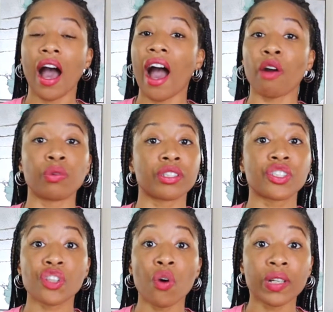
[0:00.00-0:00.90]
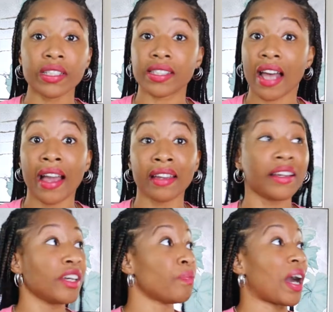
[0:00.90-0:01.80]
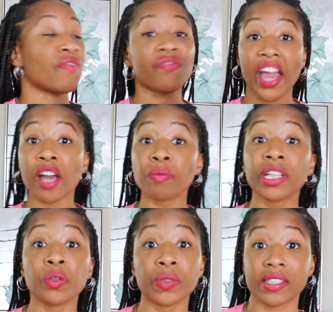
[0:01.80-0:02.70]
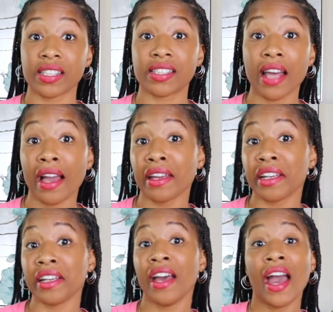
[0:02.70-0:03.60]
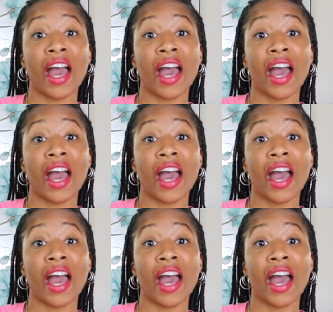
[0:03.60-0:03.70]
I was so excited. My family was excited.